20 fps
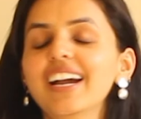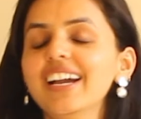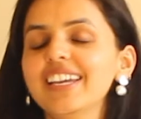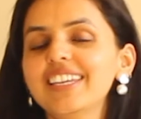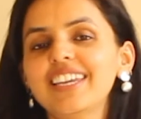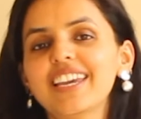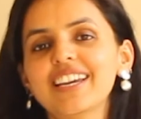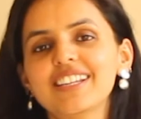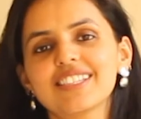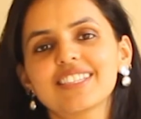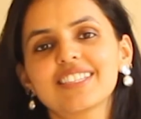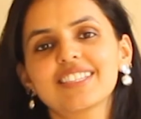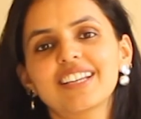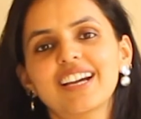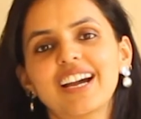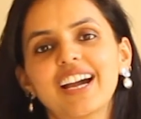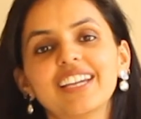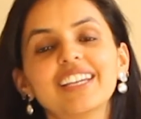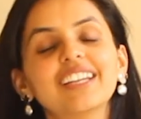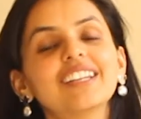Yes,
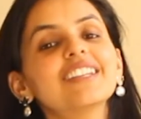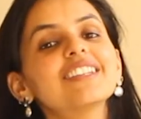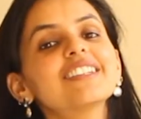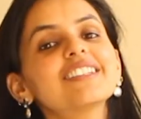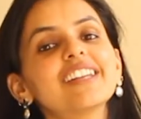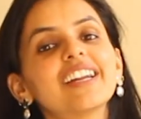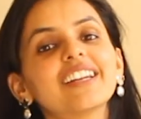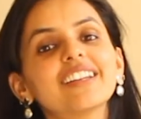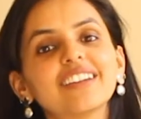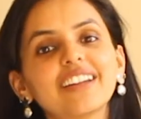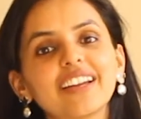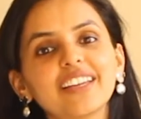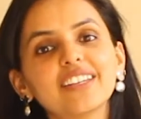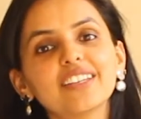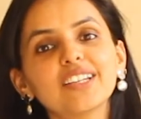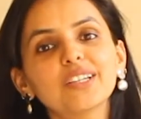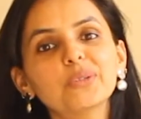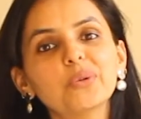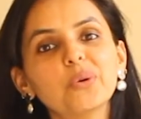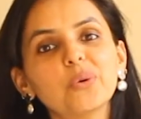I understand right
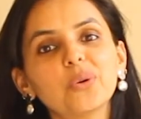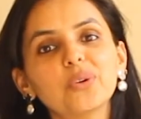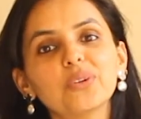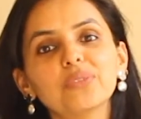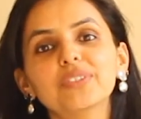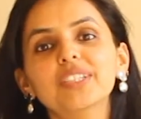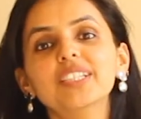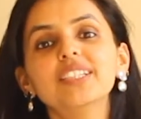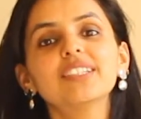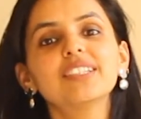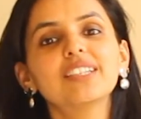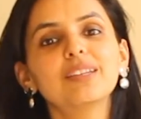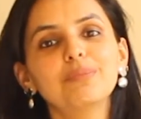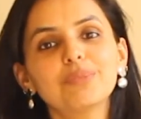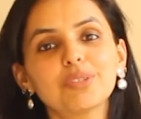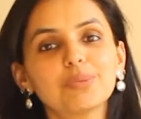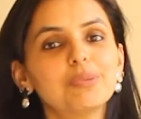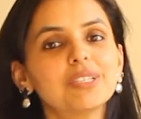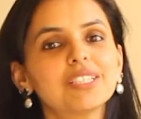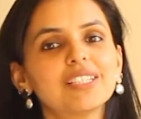now all of this
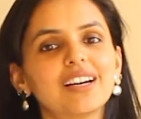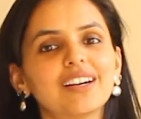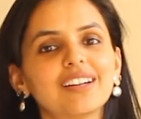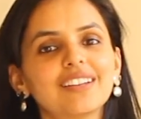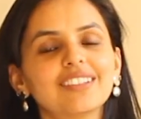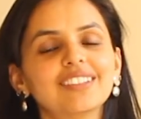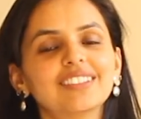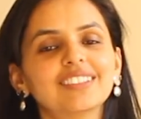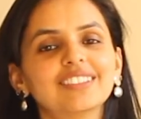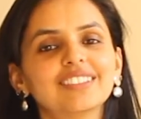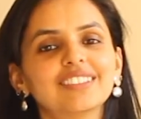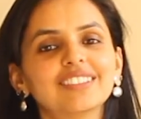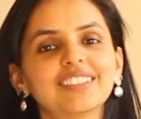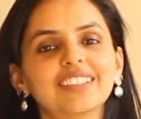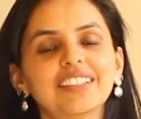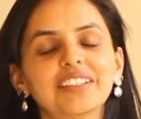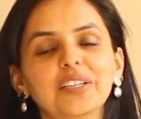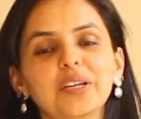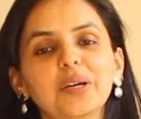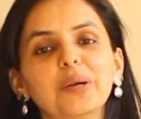seems bizarre.
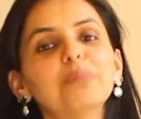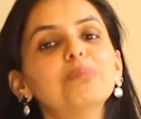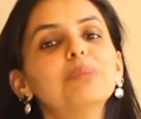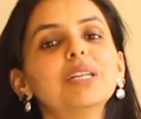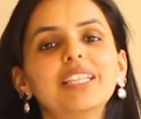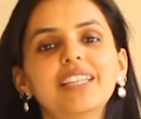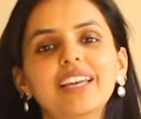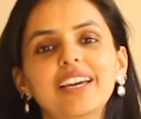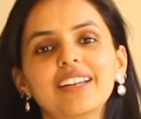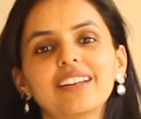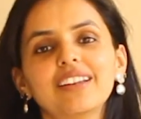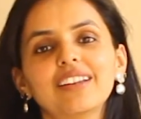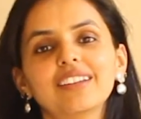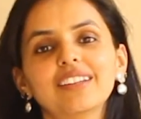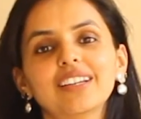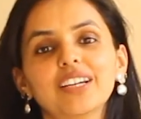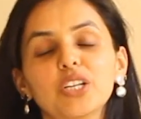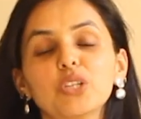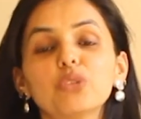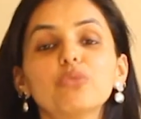But then,
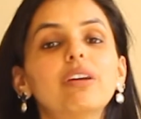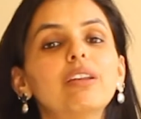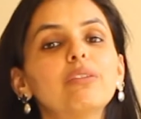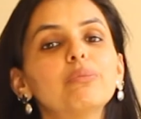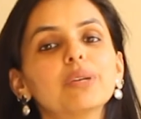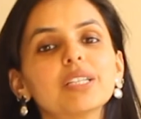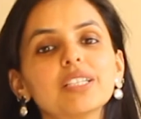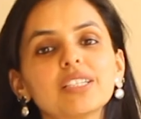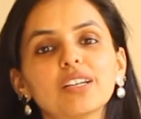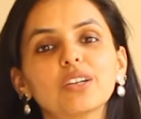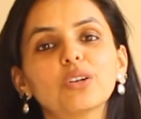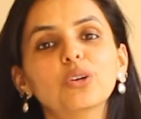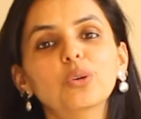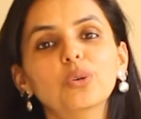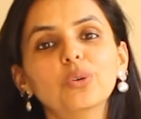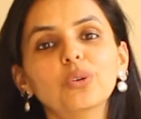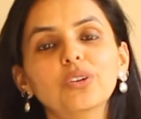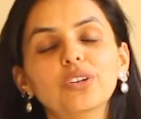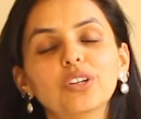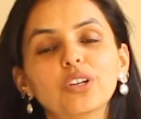12 months
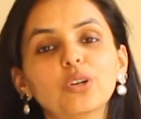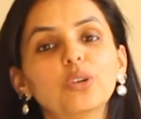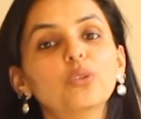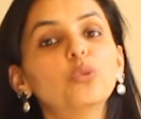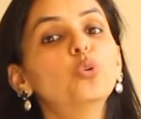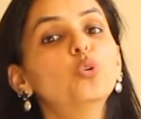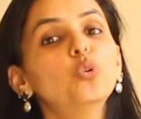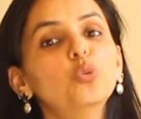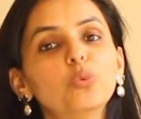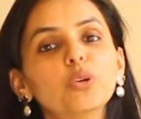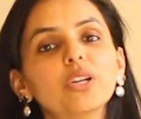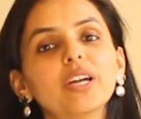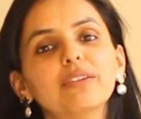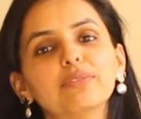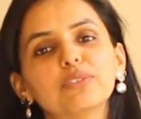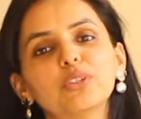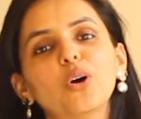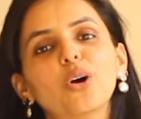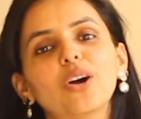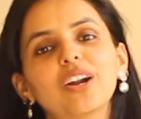ago, who would
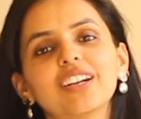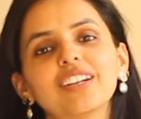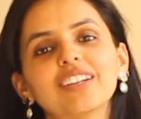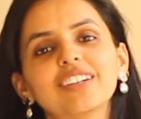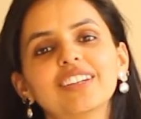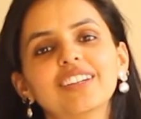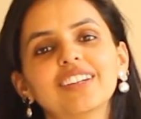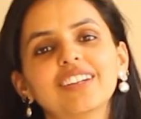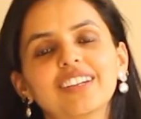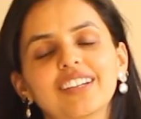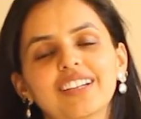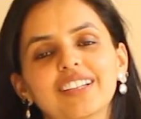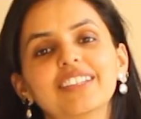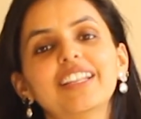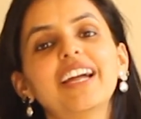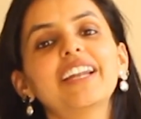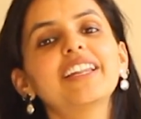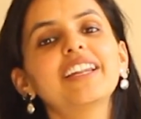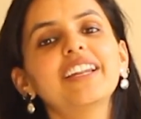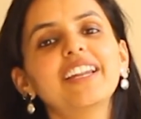have thought
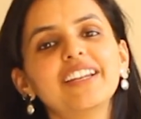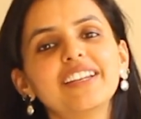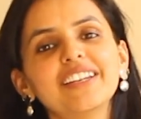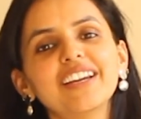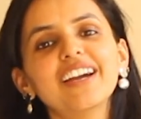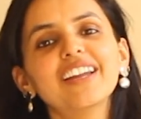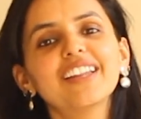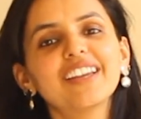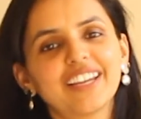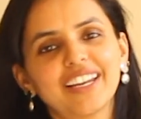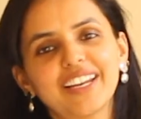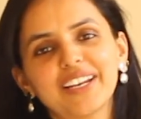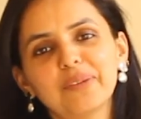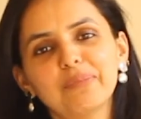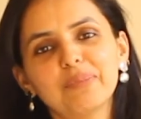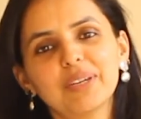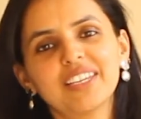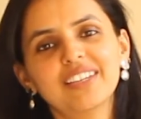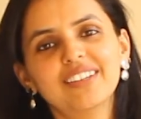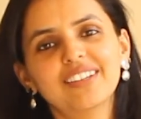that an entire
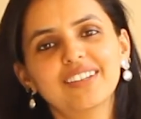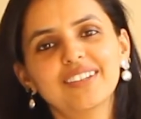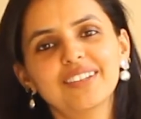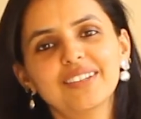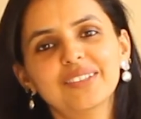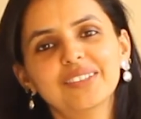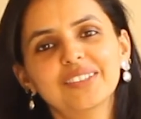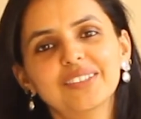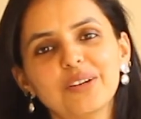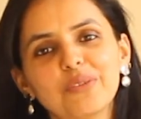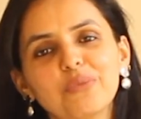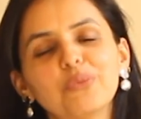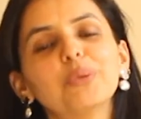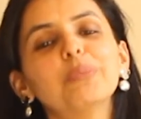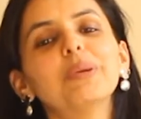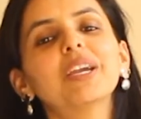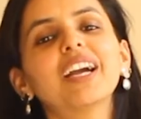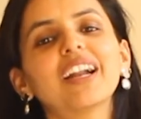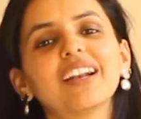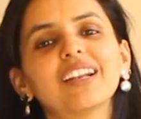academic year would
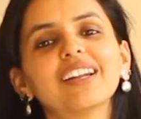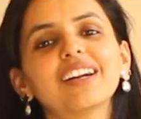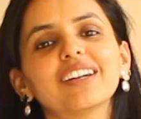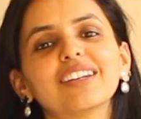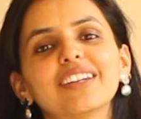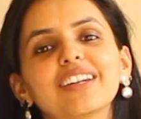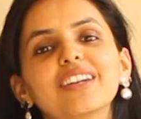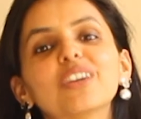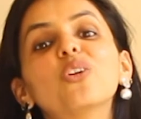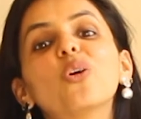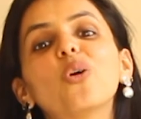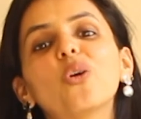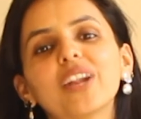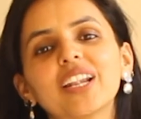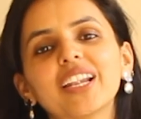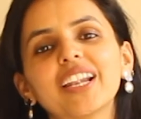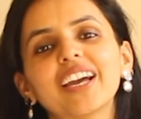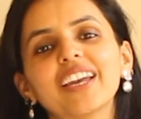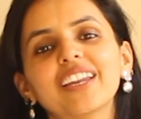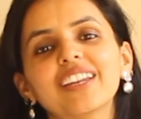be conducted
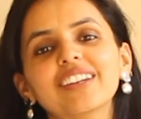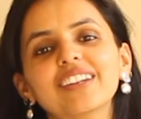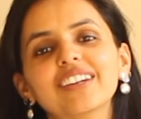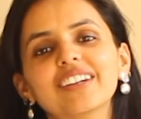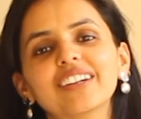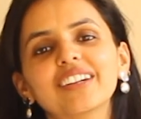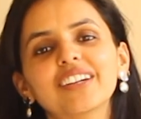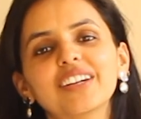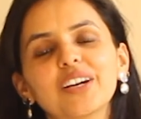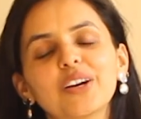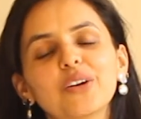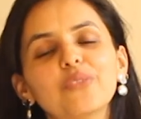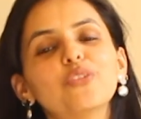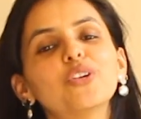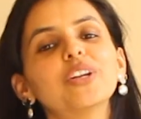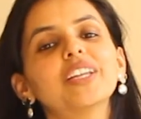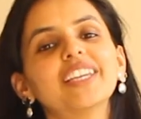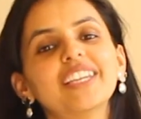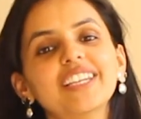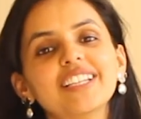online
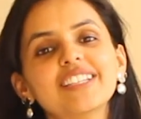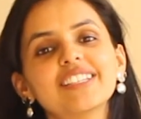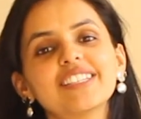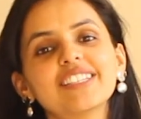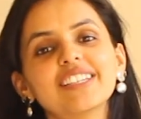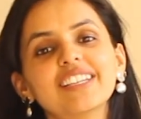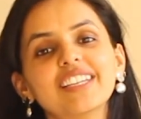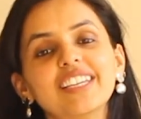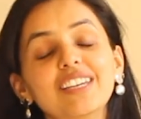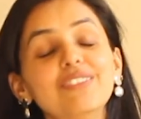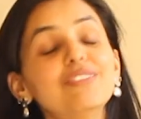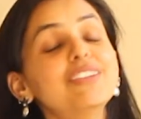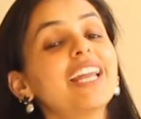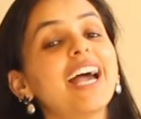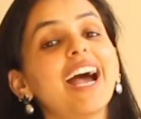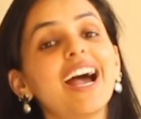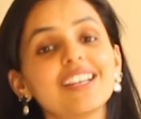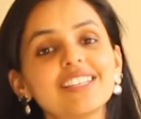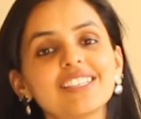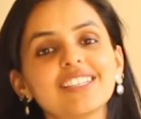for kids even
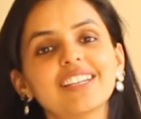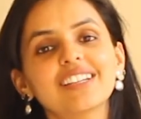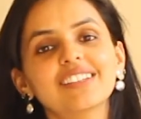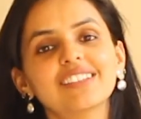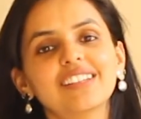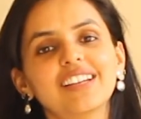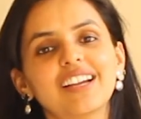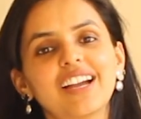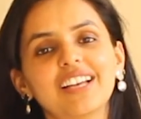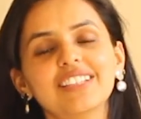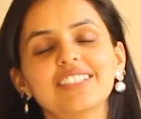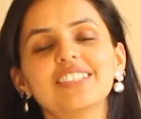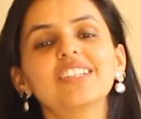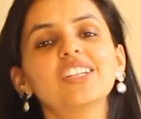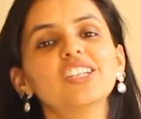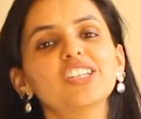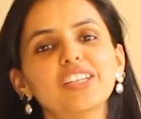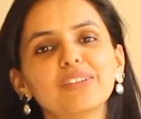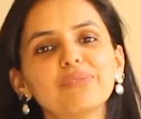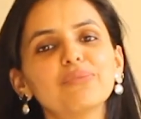as young as
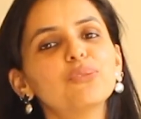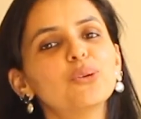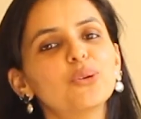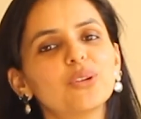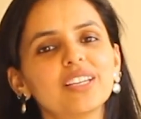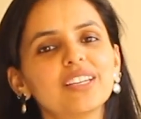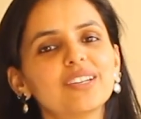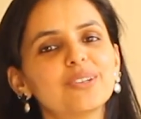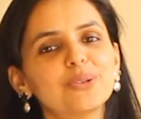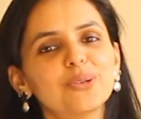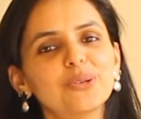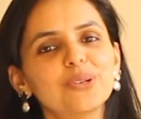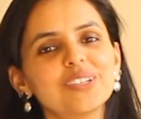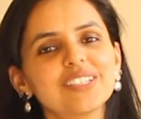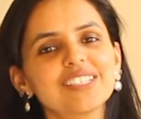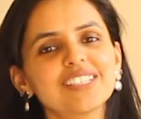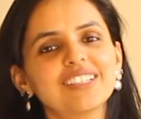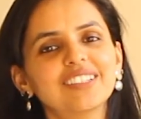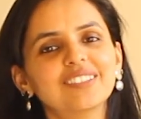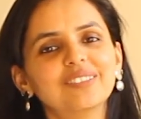3 and 4 year
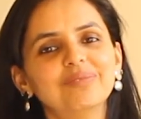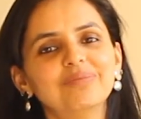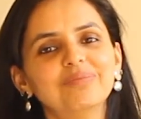olds.